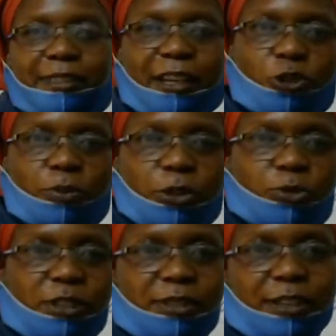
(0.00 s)
the
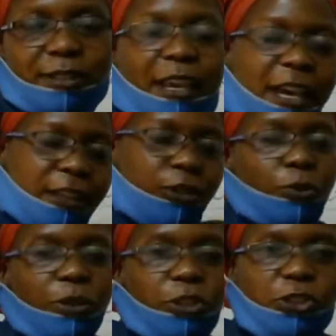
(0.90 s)
dormitories. They say
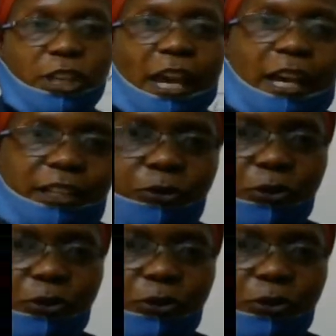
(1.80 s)
they'll be checked